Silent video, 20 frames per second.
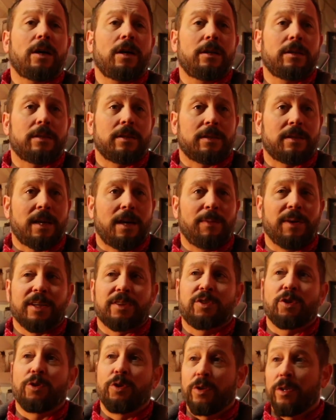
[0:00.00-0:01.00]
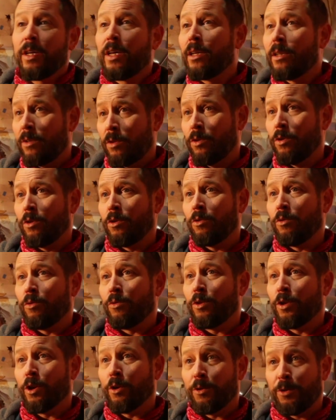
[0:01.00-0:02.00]
artist is coming, so you need to,
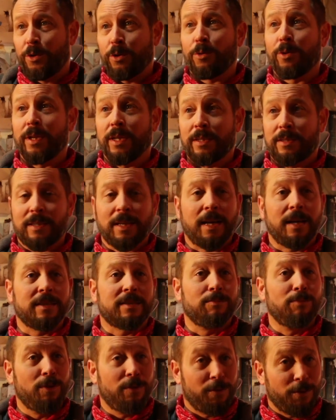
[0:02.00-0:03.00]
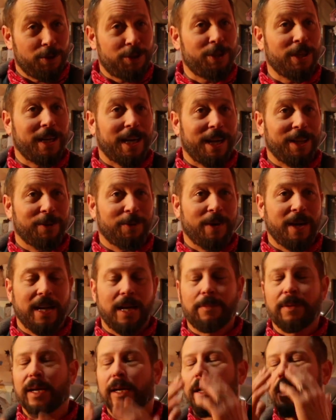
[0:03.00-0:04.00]
you know, do what he says, move your shit out of the way. And
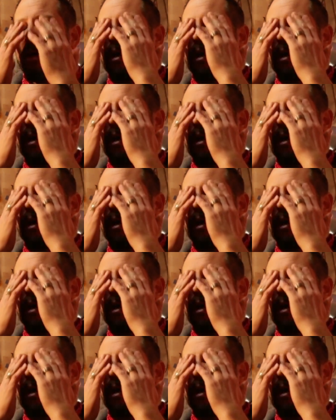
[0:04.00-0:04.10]
I'm like,